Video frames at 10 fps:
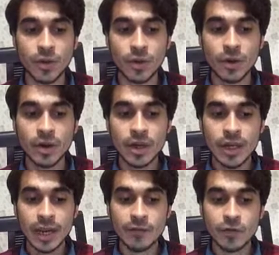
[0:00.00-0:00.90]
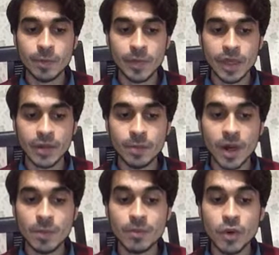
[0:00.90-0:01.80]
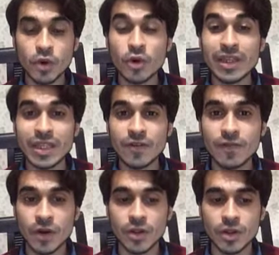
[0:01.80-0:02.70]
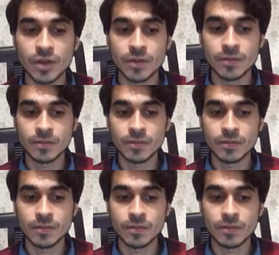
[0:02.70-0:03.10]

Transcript: or it would mean a monolithic function.